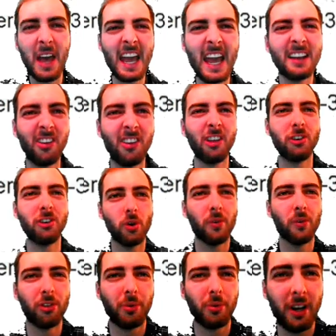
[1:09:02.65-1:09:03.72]
8 to the 2
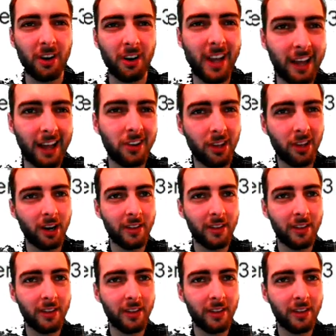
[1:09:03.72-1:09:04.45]
over 3 in your calculator,